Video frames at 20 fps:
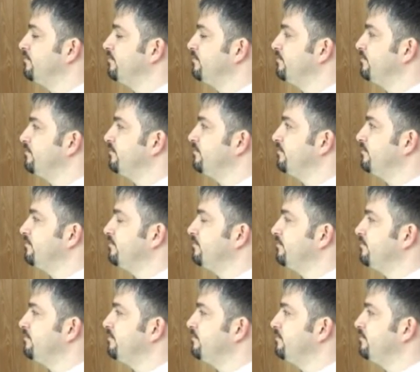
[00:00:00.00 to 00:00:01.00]

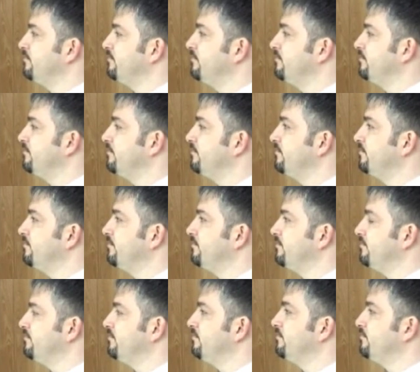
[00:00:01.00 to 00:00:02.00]

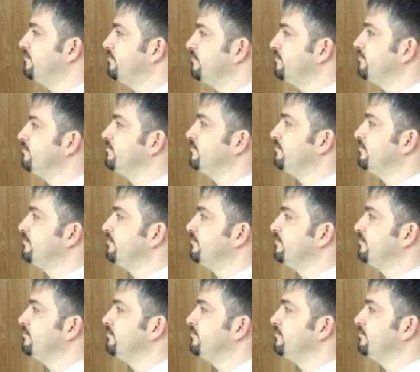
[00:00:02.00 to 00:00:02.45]
(silent)